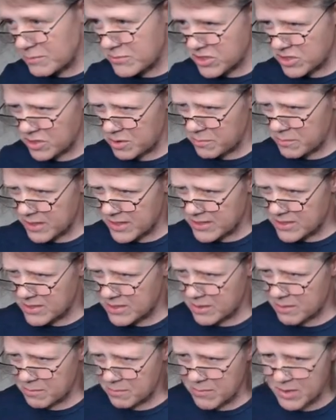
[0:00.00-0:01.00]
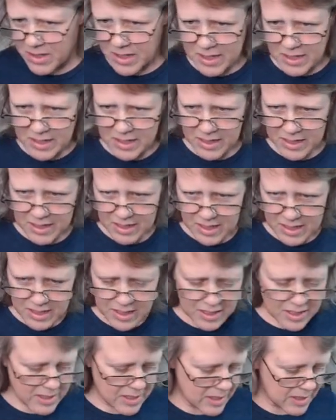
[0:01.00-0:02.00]
just going to mix some uh,
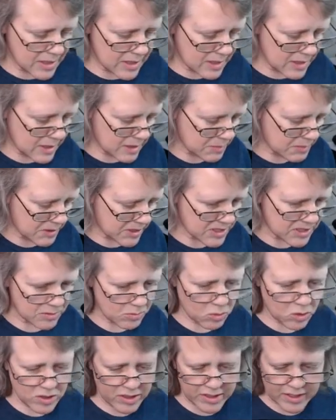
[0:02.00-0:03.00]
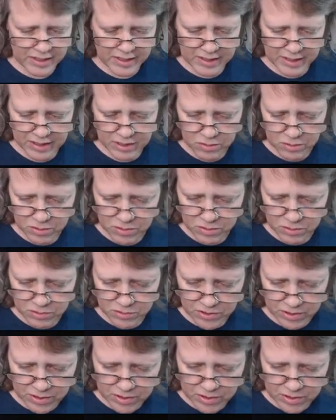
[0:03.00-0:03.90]
mix some walnut in. I could use a